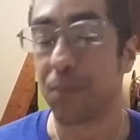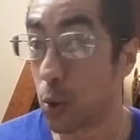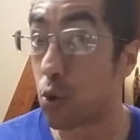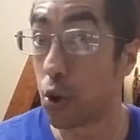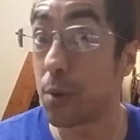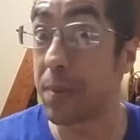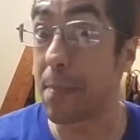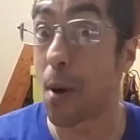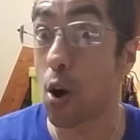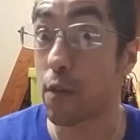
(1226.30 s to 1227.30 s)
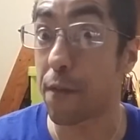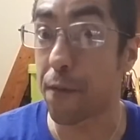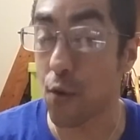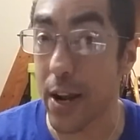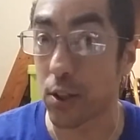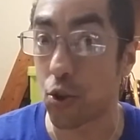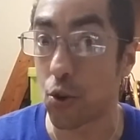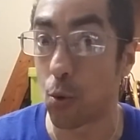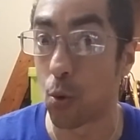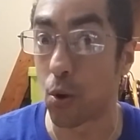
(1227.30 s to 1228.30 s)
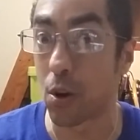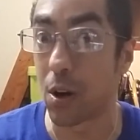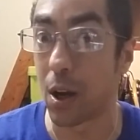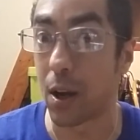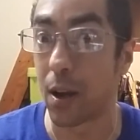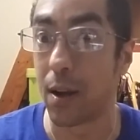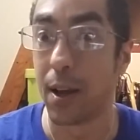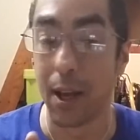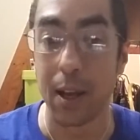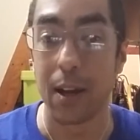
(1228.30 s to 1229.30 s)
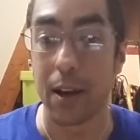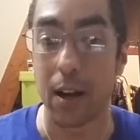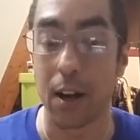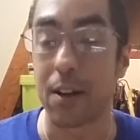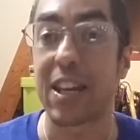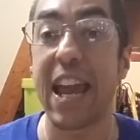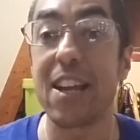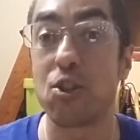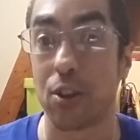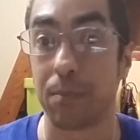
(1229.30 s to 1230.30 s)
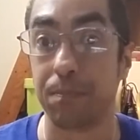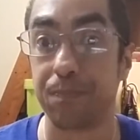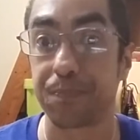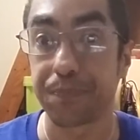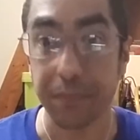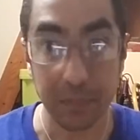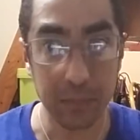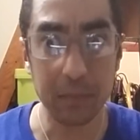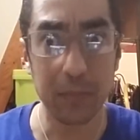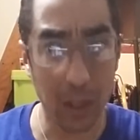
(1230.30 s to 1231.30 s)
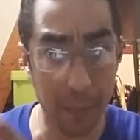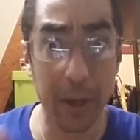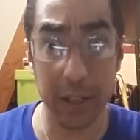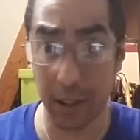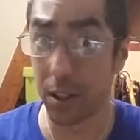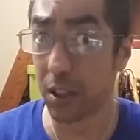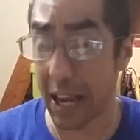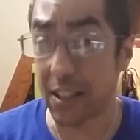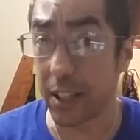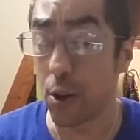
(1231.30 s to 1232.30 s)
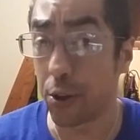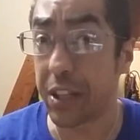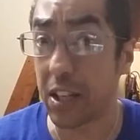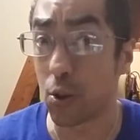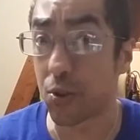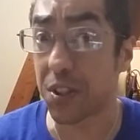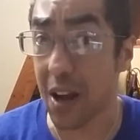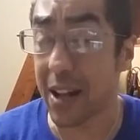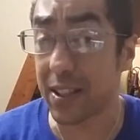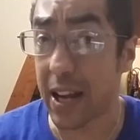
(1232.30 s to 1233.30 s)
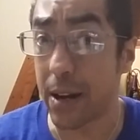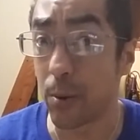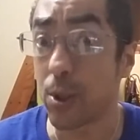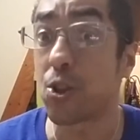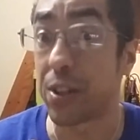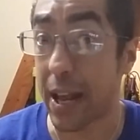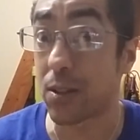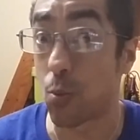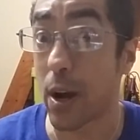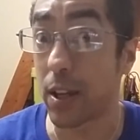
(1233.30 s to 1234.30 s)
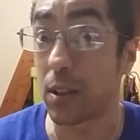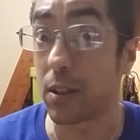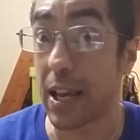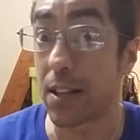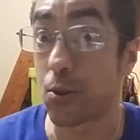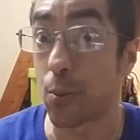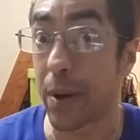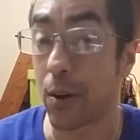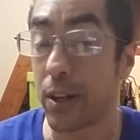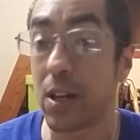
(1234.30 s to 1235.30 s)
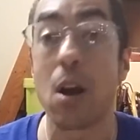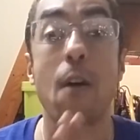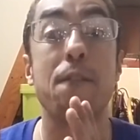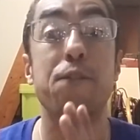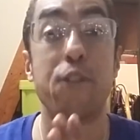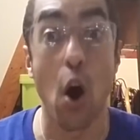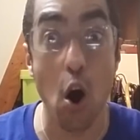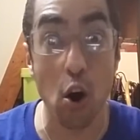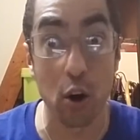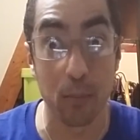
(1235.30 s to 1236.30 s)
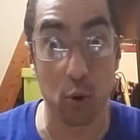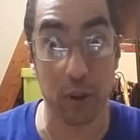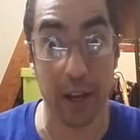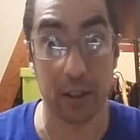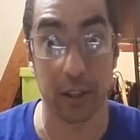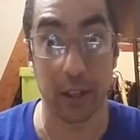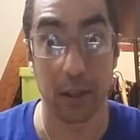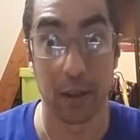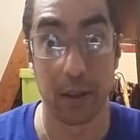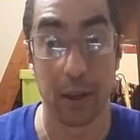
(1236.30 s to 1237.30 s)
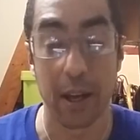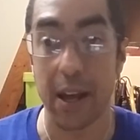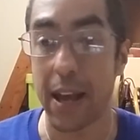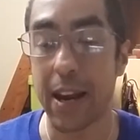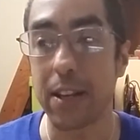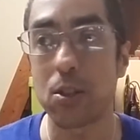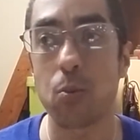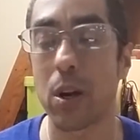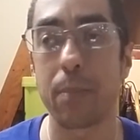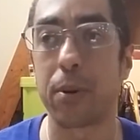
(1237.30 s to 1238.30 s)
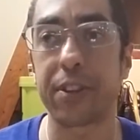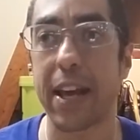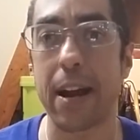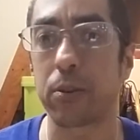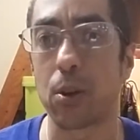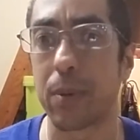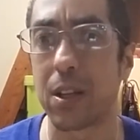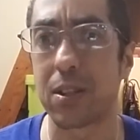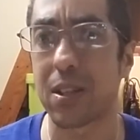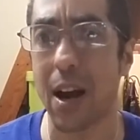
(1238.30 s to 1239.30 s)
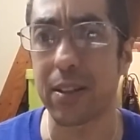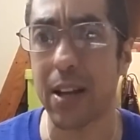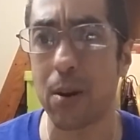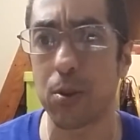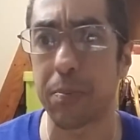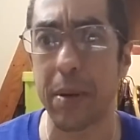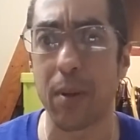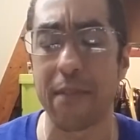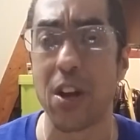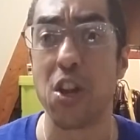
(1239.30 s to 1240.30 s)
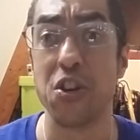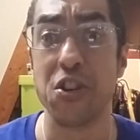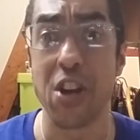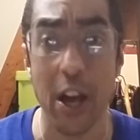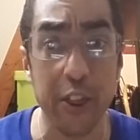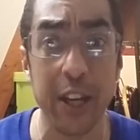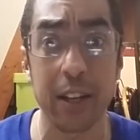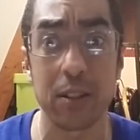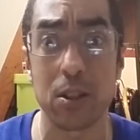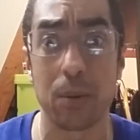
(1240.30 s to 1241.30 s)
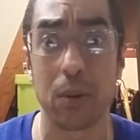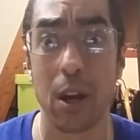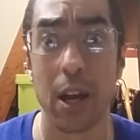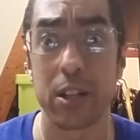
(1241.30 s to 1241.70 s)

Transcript: You could be part French or Cajun, but the likelihood that you're Scots-Irish and that's why they intermarried, far more likely. And I just wanted to put that out there because Scots-Irish people have nothing to